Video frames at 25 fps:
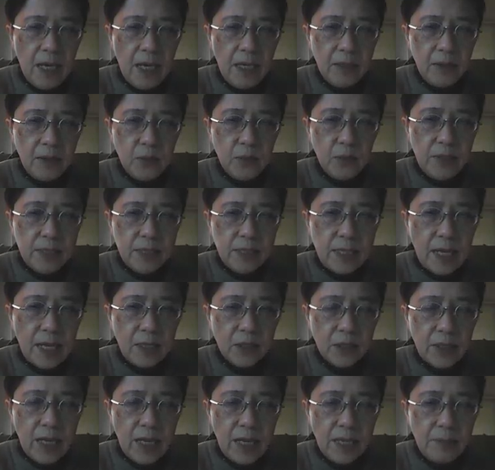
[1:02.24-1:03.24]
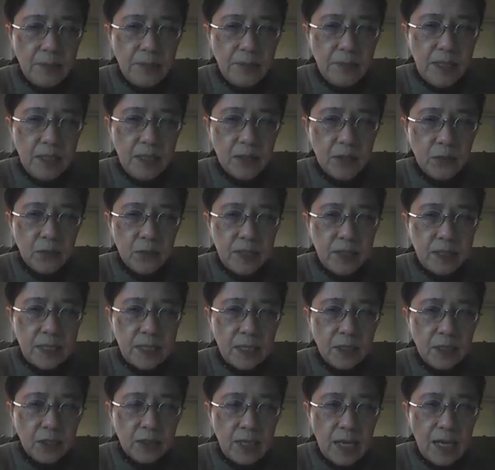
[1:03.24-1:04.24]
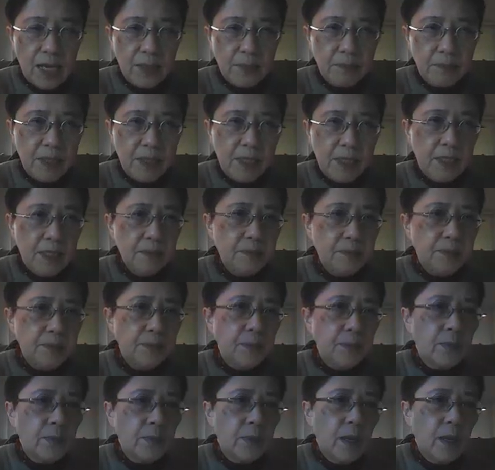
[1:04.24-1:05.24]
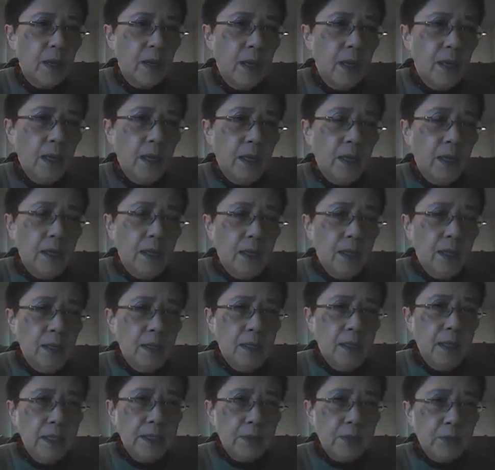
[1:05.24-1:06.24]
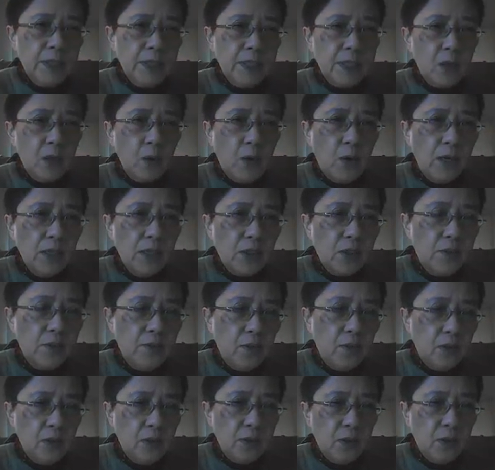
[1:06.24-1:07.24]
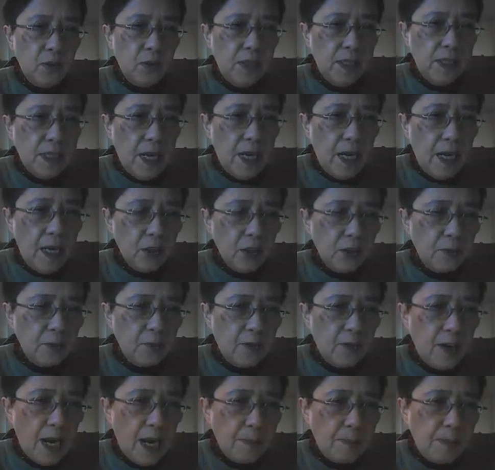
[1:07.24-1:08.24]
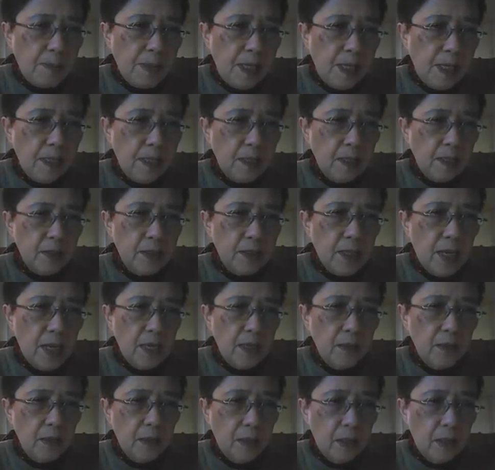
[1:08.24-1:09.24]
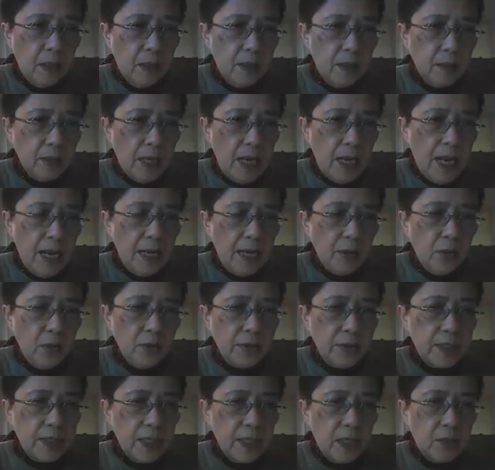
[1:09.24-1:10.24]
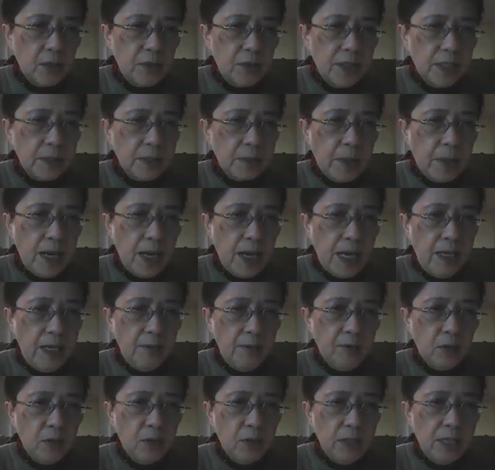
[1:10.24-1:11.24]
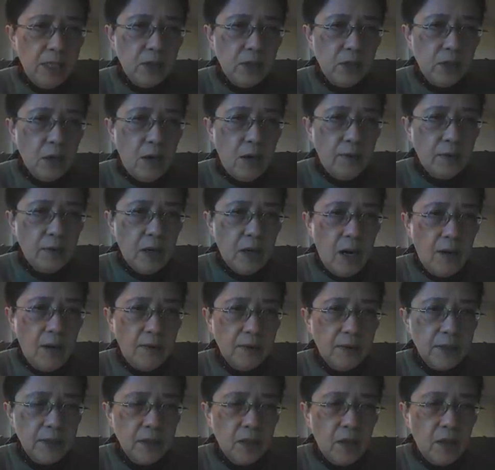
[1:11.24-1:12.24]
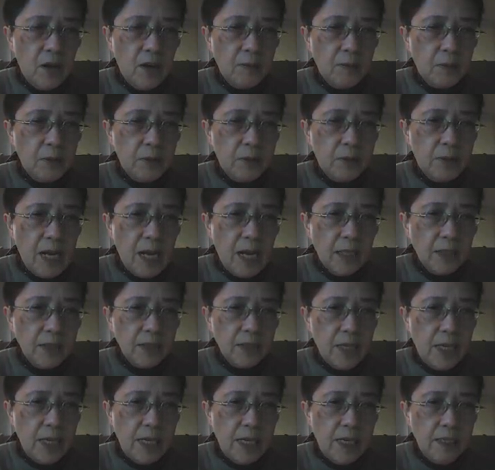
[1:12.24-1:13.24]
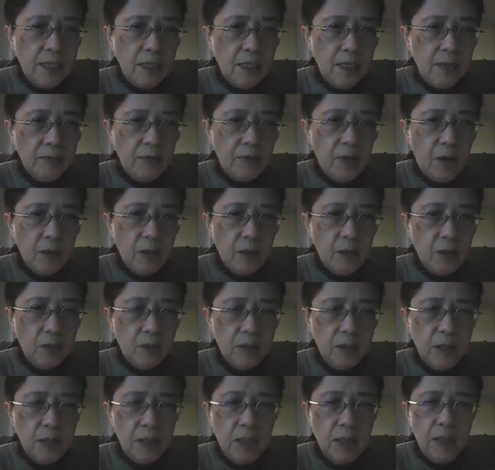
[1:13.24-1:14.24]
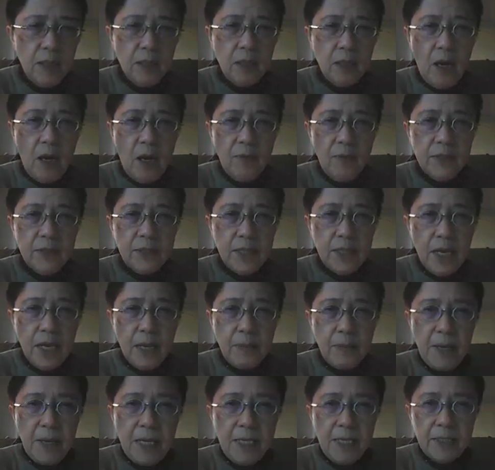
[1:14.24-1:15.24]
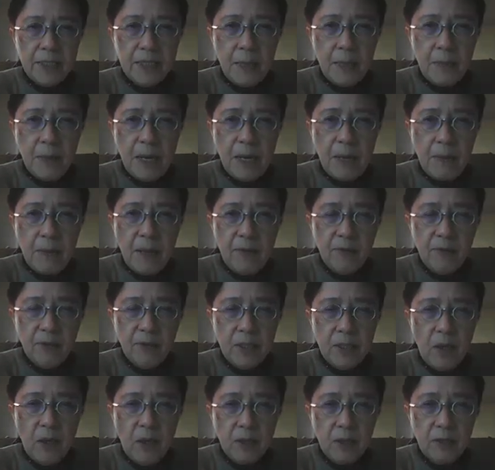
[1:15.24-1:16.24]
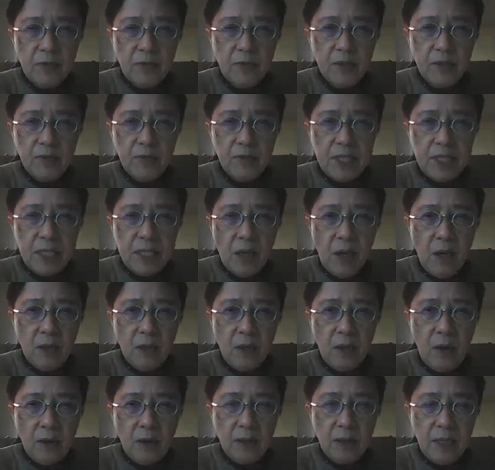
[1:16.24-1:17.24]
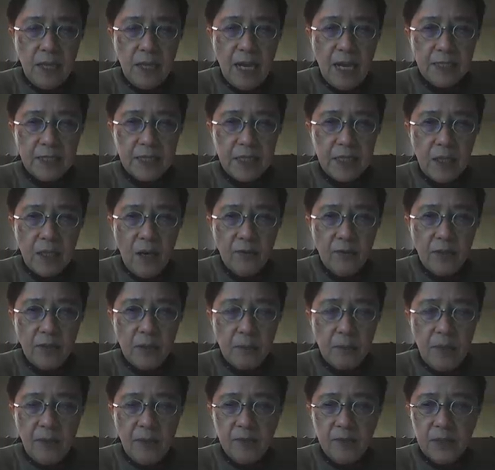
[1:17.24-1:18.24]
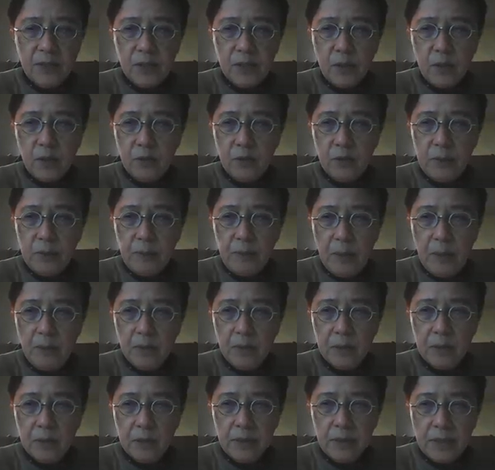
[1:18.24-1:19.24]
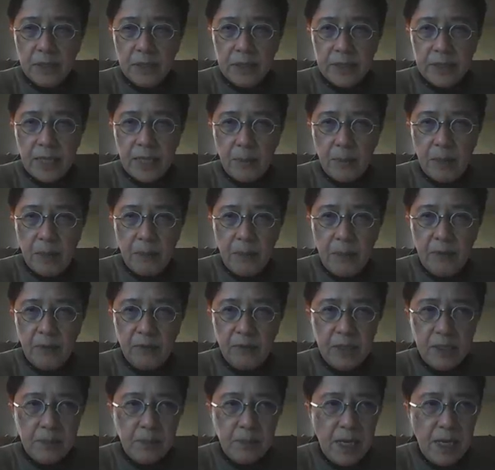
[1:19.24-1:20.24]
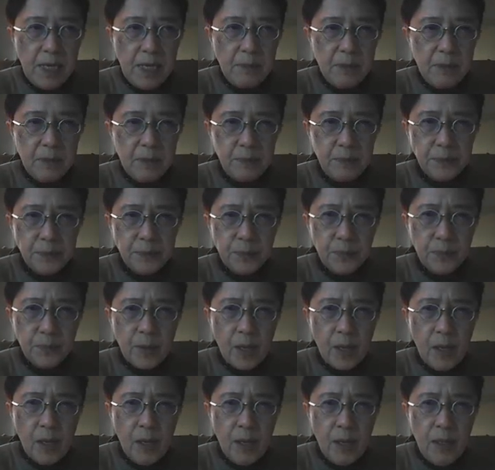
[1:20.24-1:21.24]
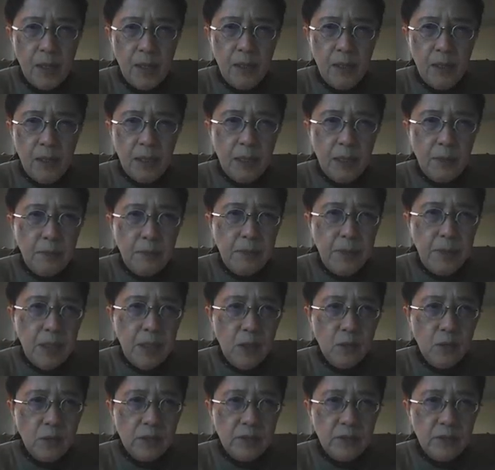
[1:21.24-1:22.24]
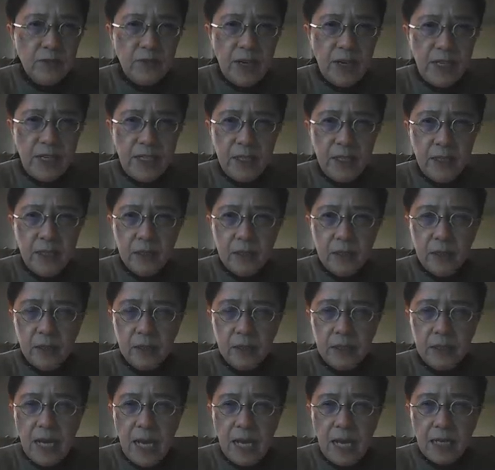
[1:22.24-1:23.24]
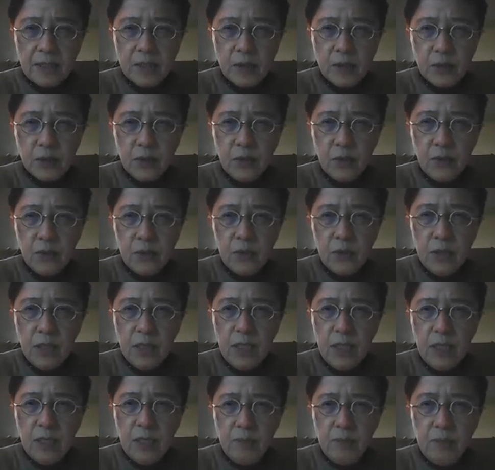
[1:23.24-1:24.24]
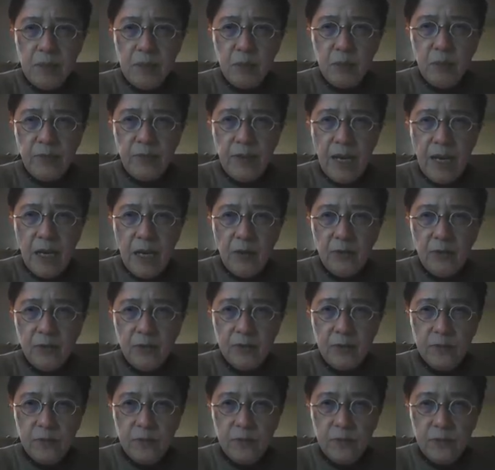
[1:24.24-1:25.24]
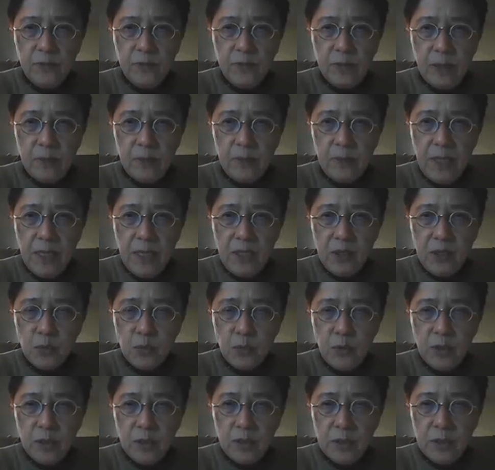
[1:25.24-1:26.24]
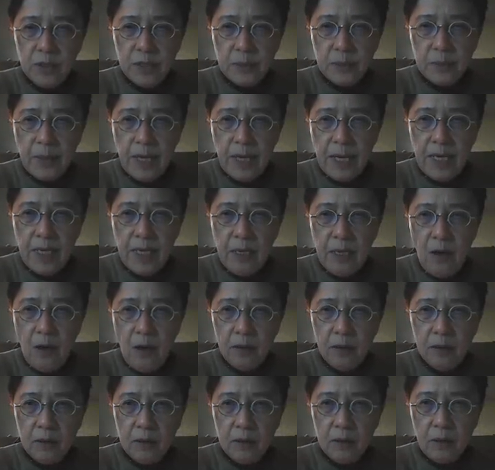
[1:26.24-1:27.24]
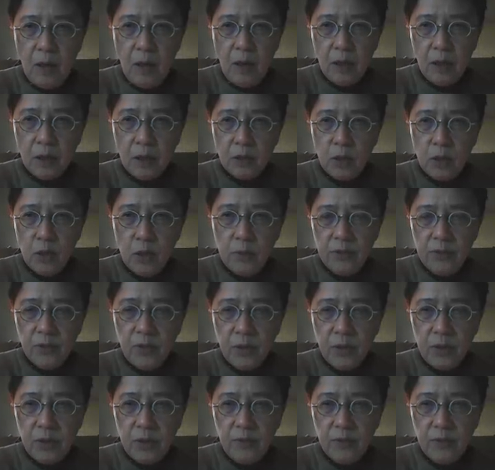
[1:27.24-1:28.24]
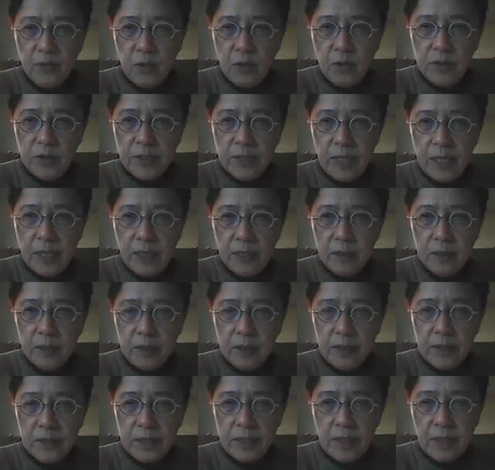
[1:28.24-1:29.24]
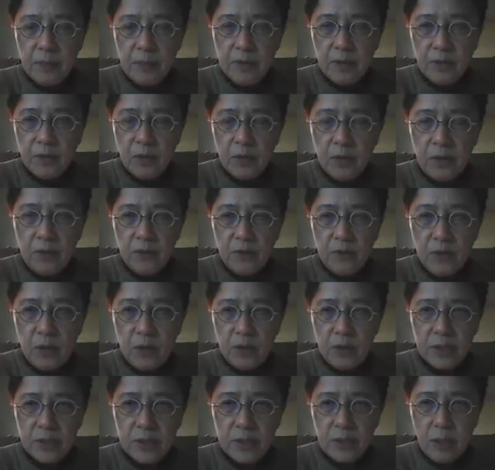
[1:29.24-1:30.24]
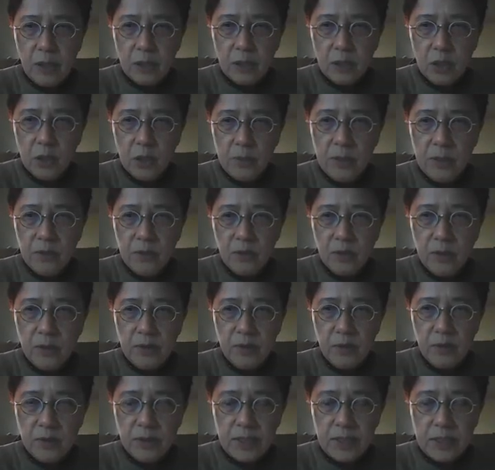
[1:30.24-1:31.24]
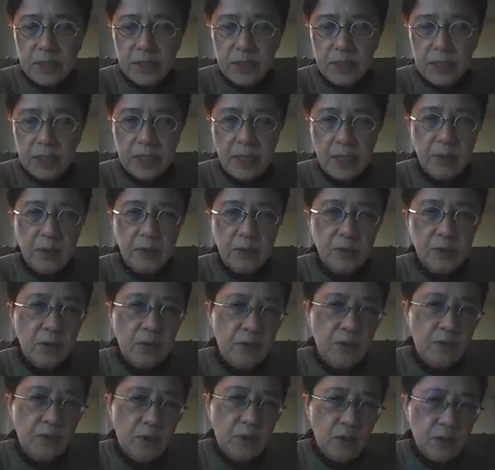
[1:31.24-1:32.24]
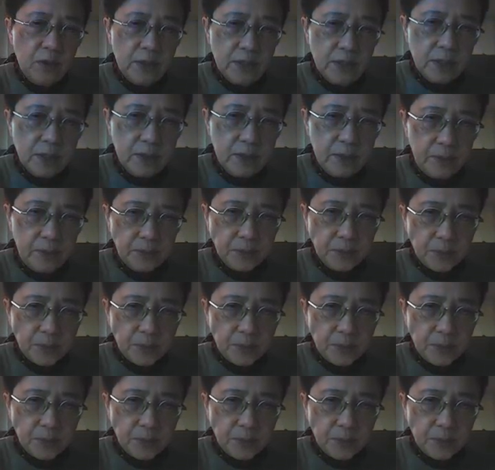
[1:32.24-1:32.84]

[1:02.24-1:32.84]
and 3-8B, 3-9B. Let's read the question for 3-5B. The annual salaries paid for each of the officer of Payroll Inc. follow. The officers are paid semi-monthly on the 15th on the last day of the month. So remember, this is a semi-monthly payment. Compute the FICA tax to be withheld from each worker's pay on the October 31st and December 31st. October 31st and December 31st.